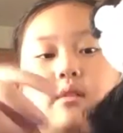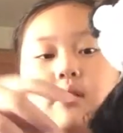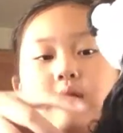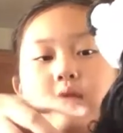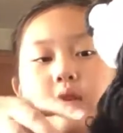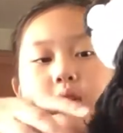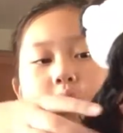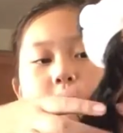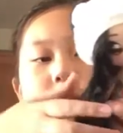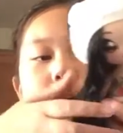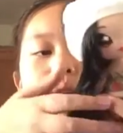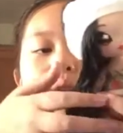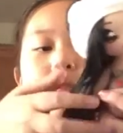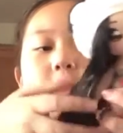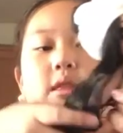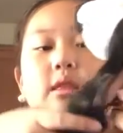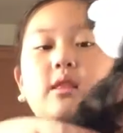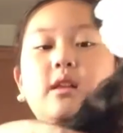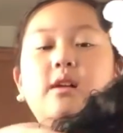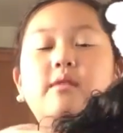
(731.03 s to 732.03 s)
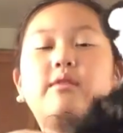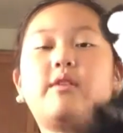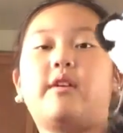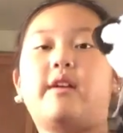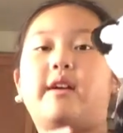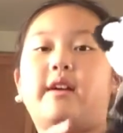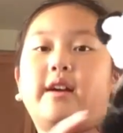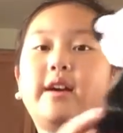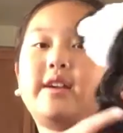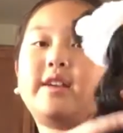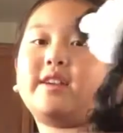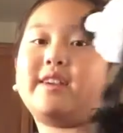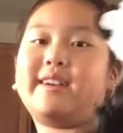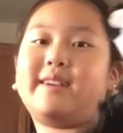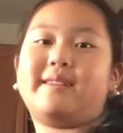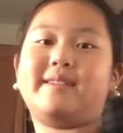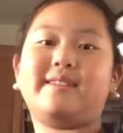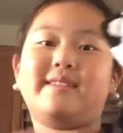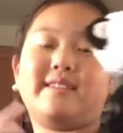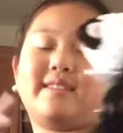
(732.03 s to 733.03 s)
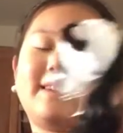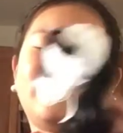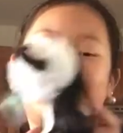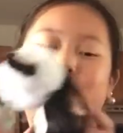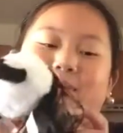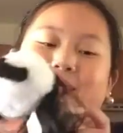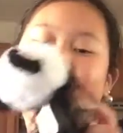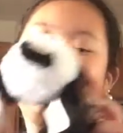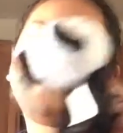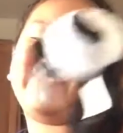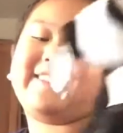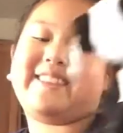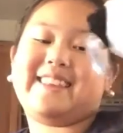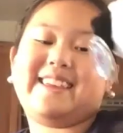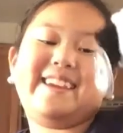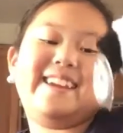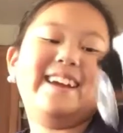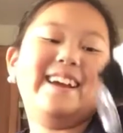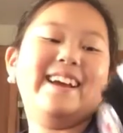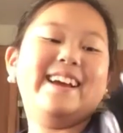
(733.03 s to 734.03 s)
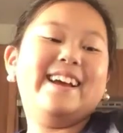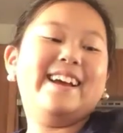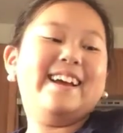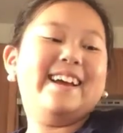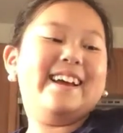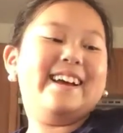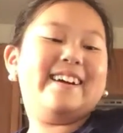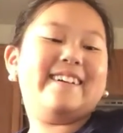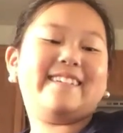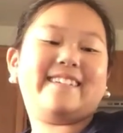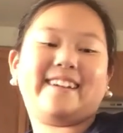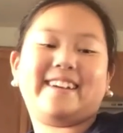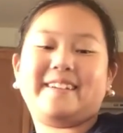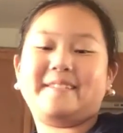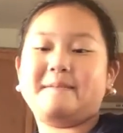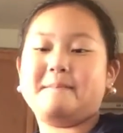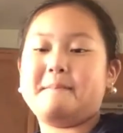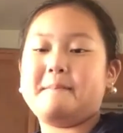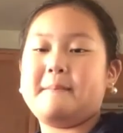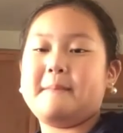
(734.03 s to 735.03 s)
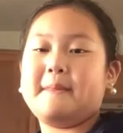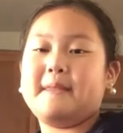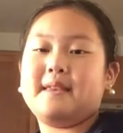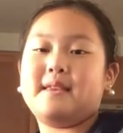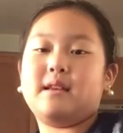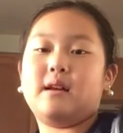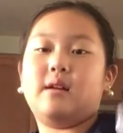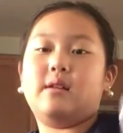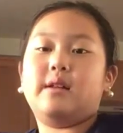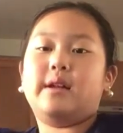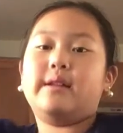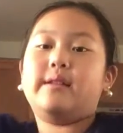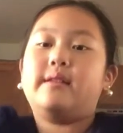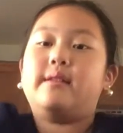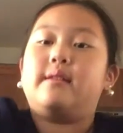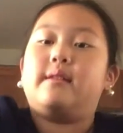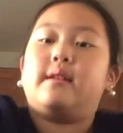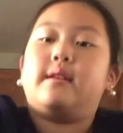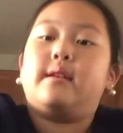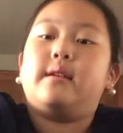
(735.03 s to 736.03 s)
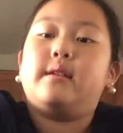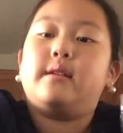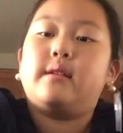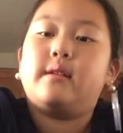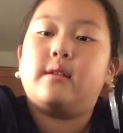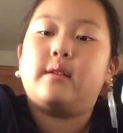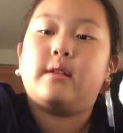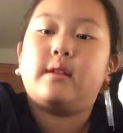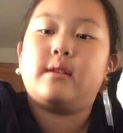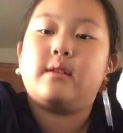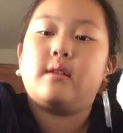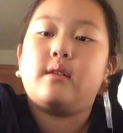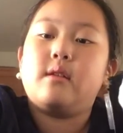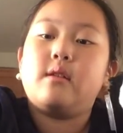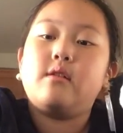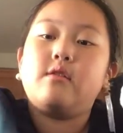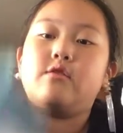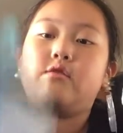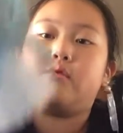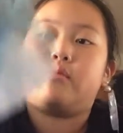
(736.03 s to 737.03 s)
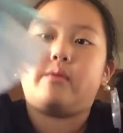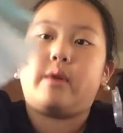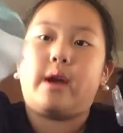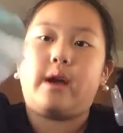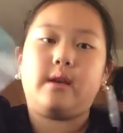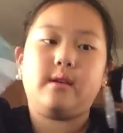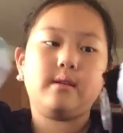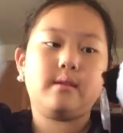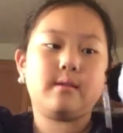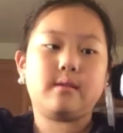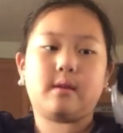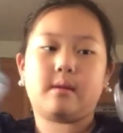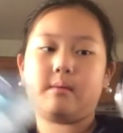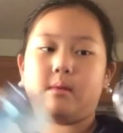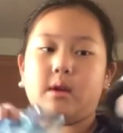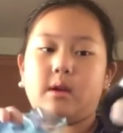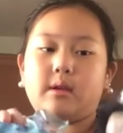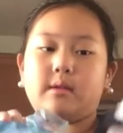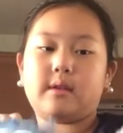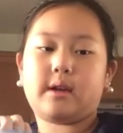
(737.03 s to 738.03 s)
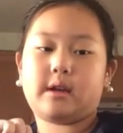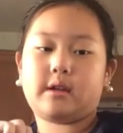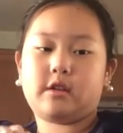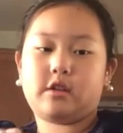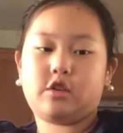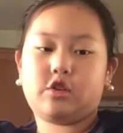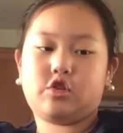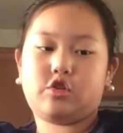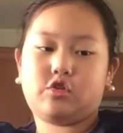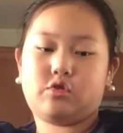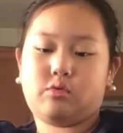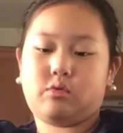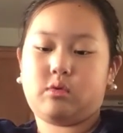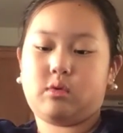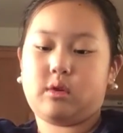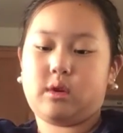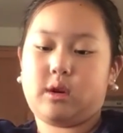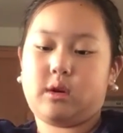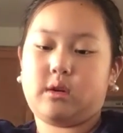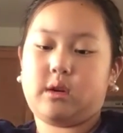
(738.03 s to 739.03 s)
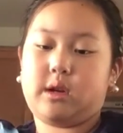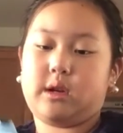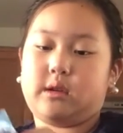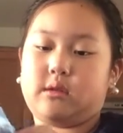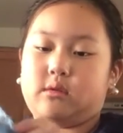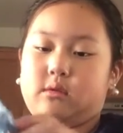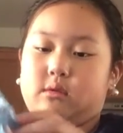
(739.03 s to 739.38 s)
so cute. I love her hair. I can't stop playing with it. Okay, so let's see. So this is her dress. I'm not exactly sure how to